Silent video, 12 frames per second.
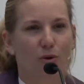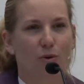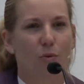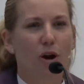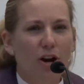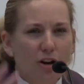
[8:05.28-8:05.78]

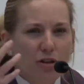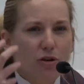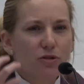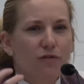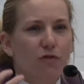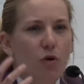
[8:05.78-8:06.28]
What are
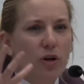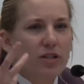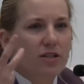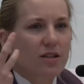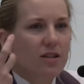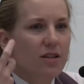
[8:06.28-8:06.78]
those
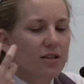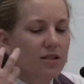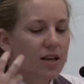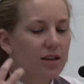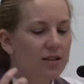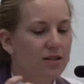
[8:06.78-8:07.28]
voices
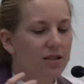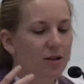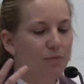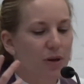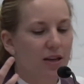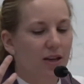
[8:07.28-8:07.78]

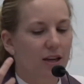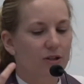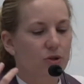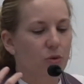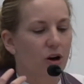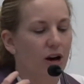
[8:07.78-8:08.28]
seeping
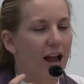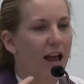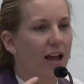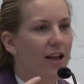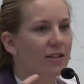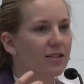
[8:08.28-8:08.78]
into our
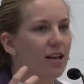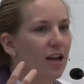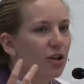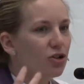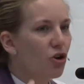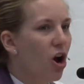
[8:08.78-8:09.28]
heads,
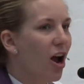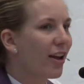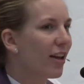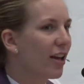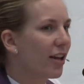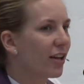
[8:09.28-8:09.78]

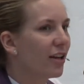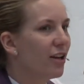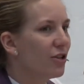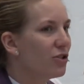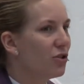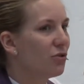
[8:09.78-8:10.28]
trying
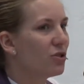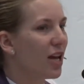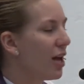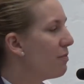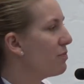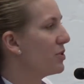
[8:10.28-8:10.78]
to
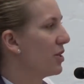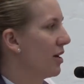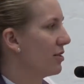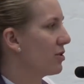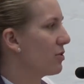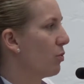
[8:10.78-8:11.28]
tempt
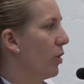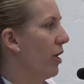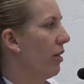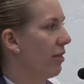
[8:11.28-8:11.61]
us with?